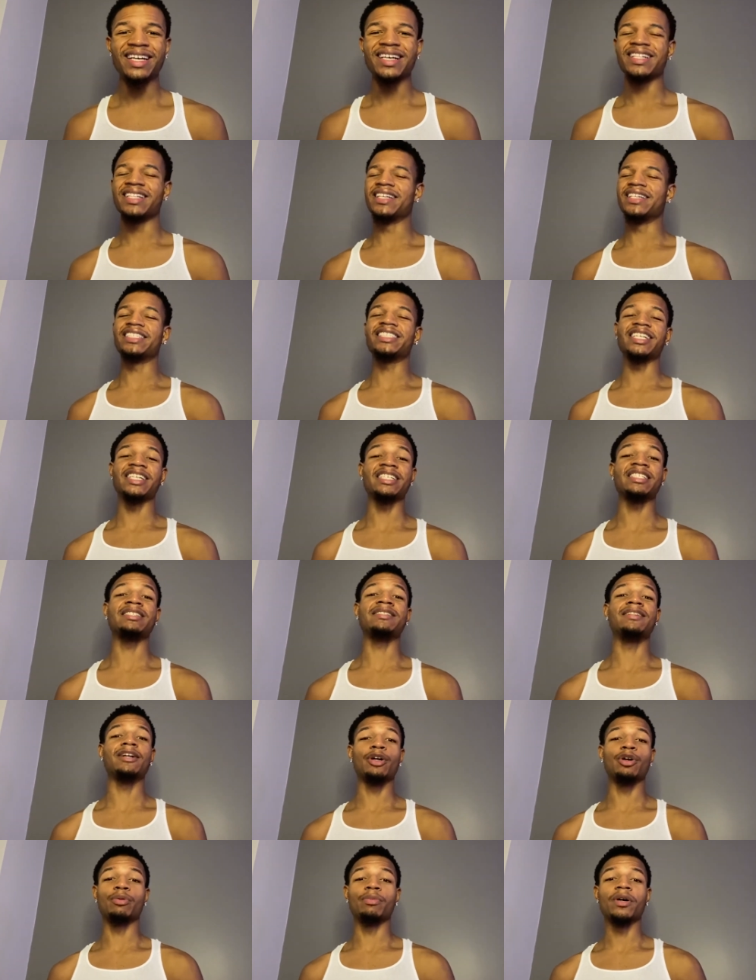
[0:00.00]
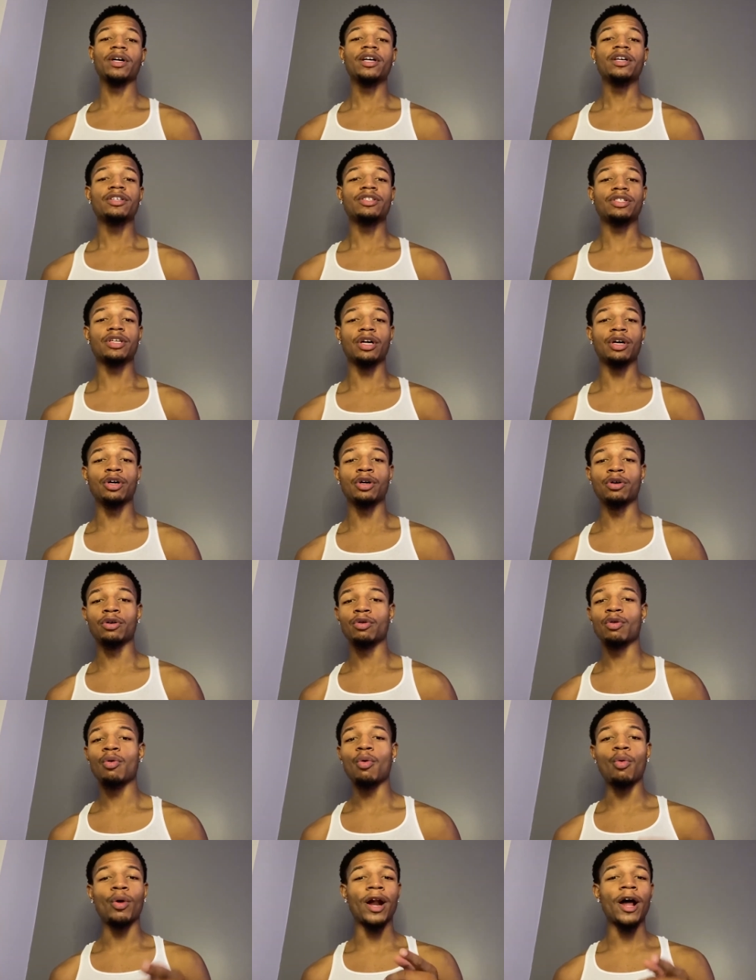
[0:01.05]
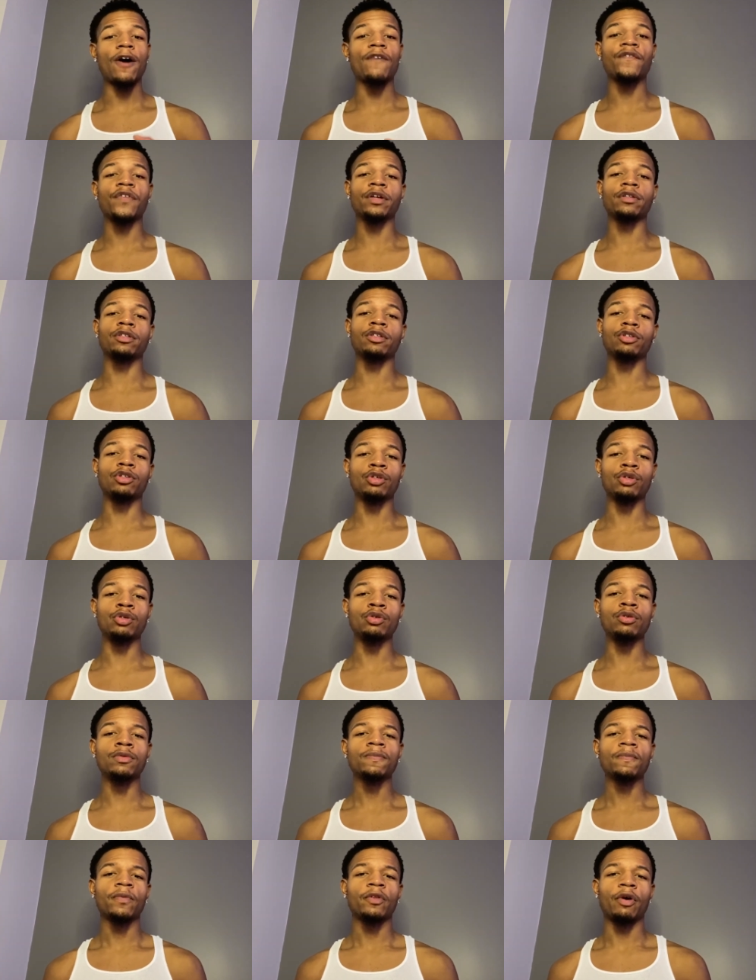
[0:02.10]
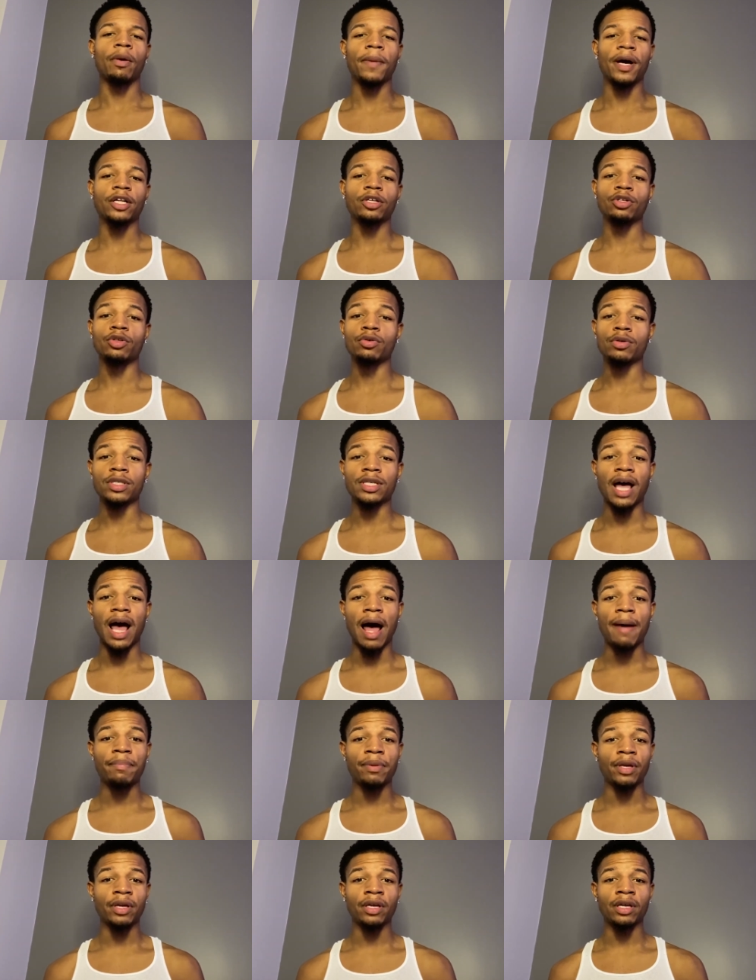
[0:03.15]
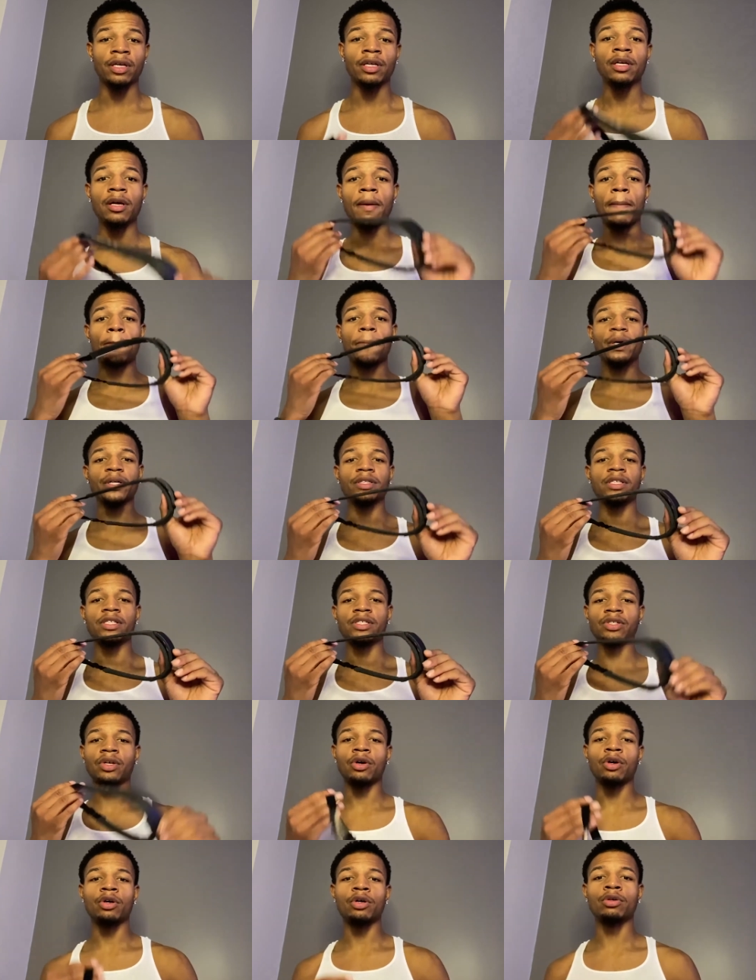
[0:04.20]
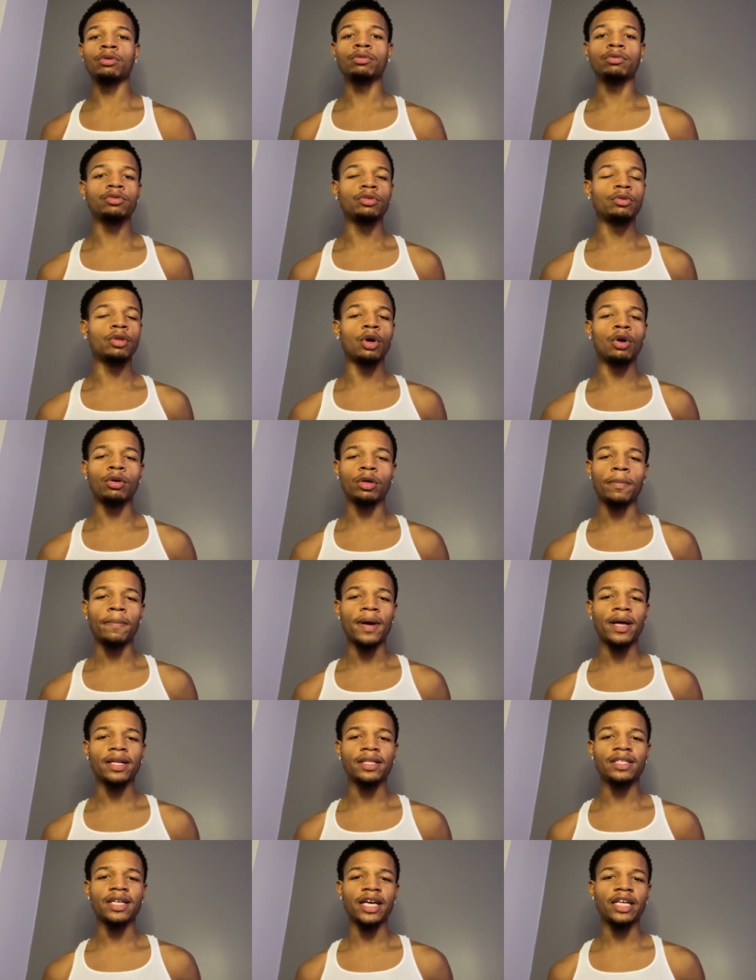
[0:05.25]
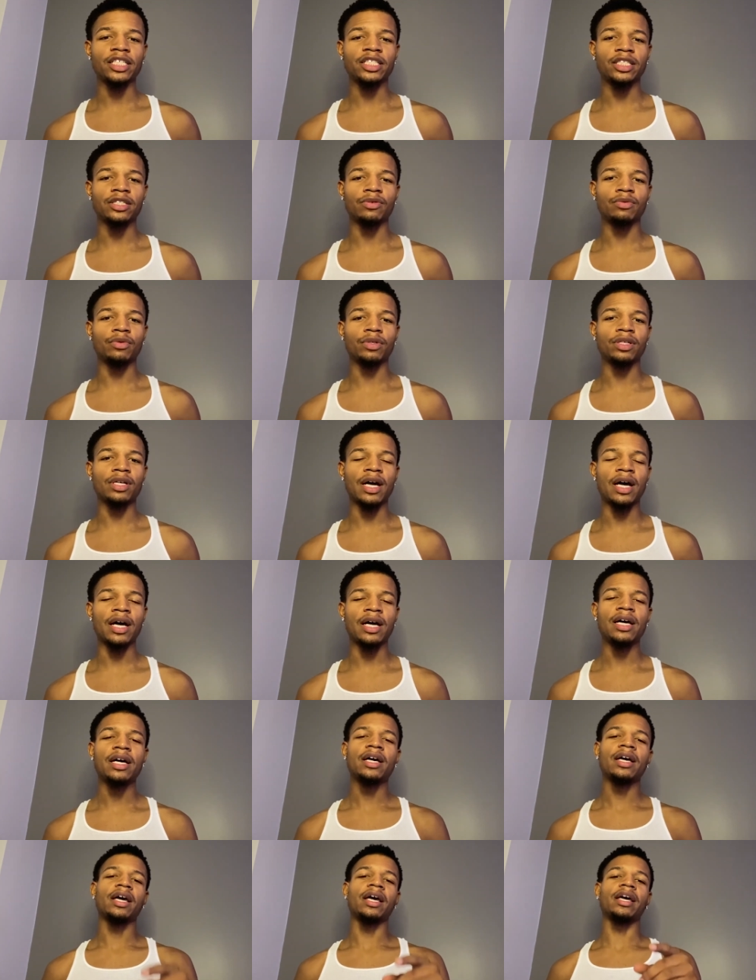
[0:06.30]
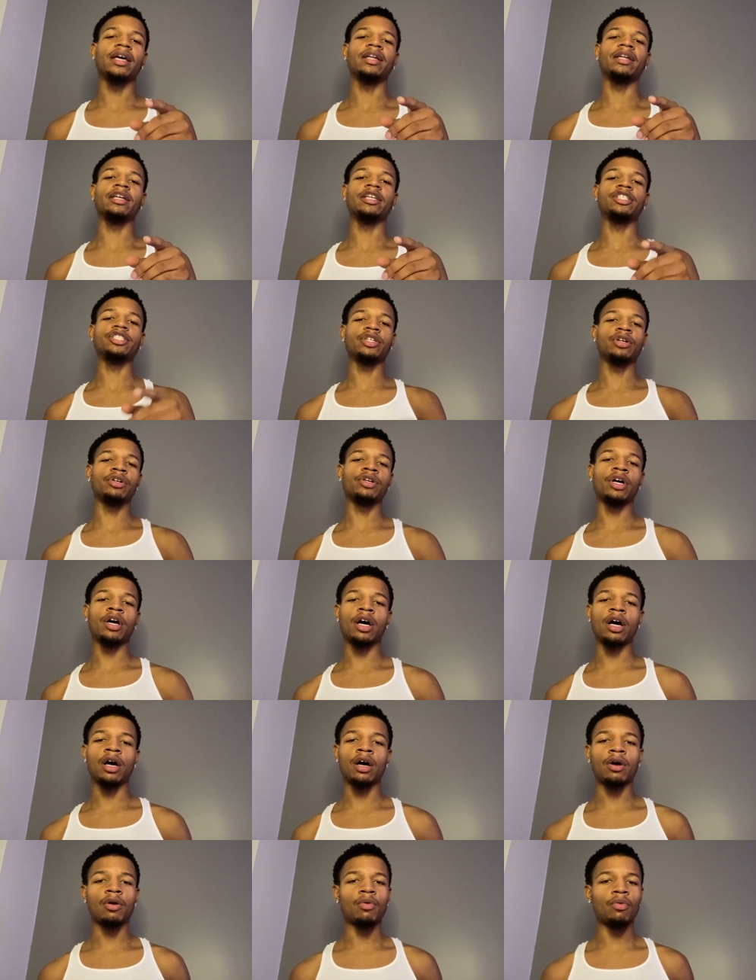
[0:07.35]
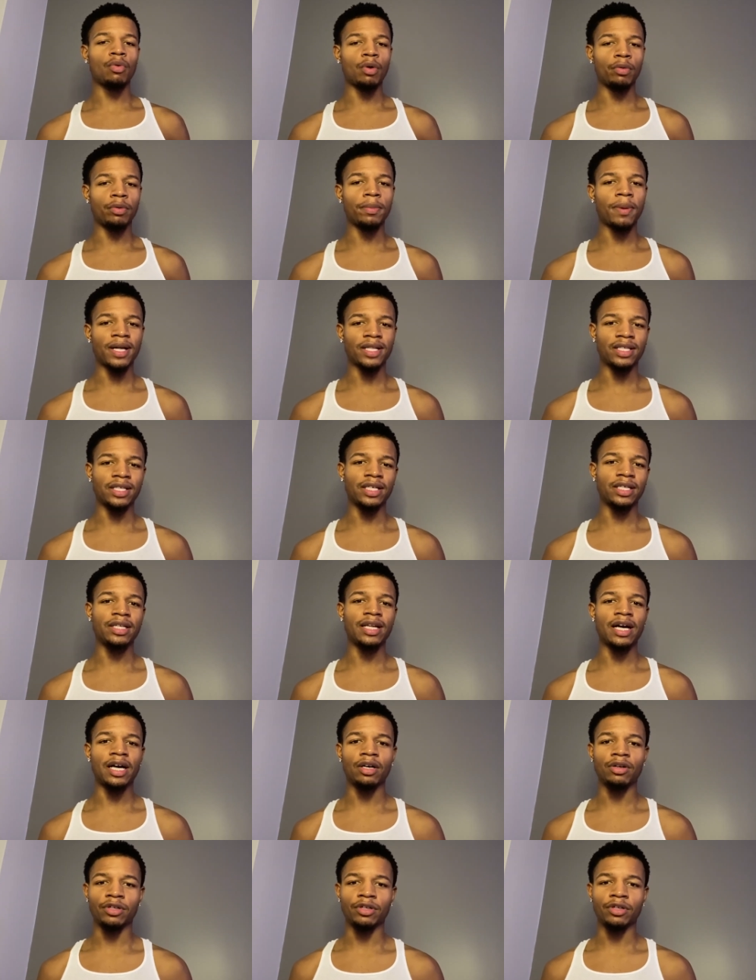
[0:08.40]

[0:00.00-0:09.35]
This shit is dope. So without further ado, I'm about to do is hop in, put this on, throw on a meditation and whatnot, and then show y'all what we about to get down